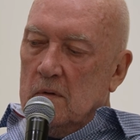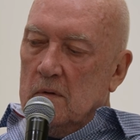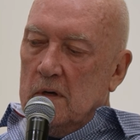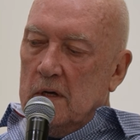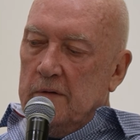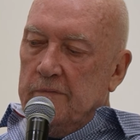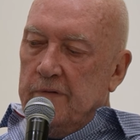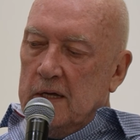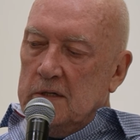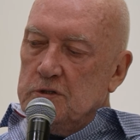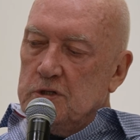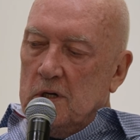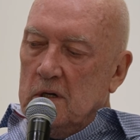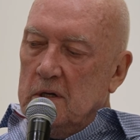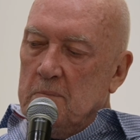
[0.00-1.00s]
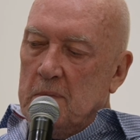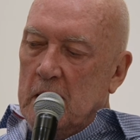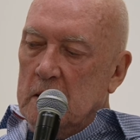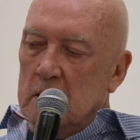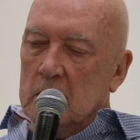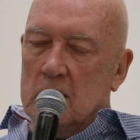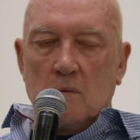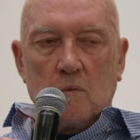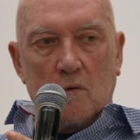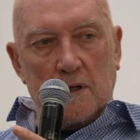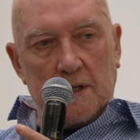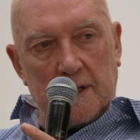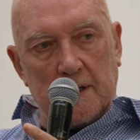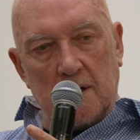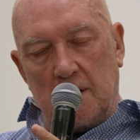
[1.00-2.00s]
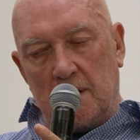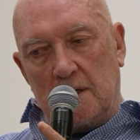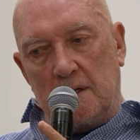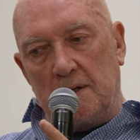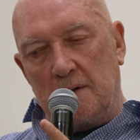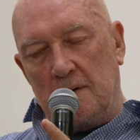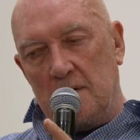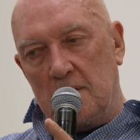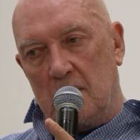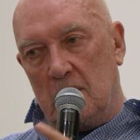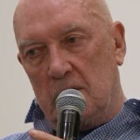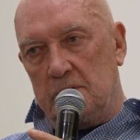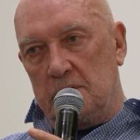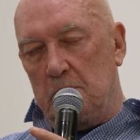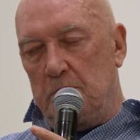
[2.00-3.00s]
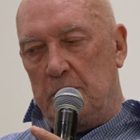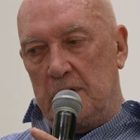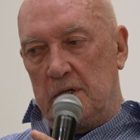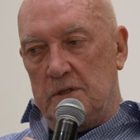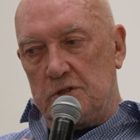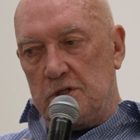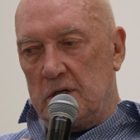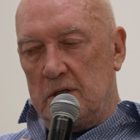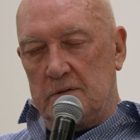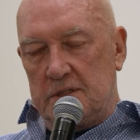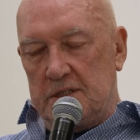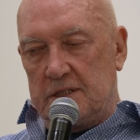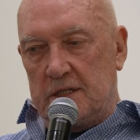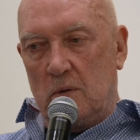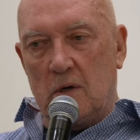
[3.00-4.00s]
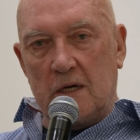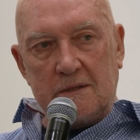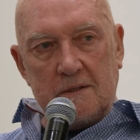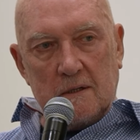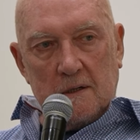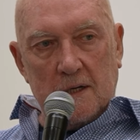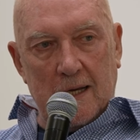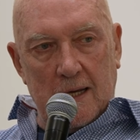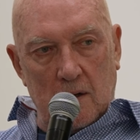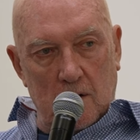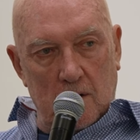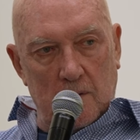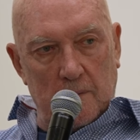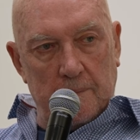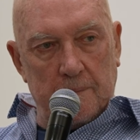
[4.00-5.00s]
eventually made a little watercolor on the beach in Zihuatanejo.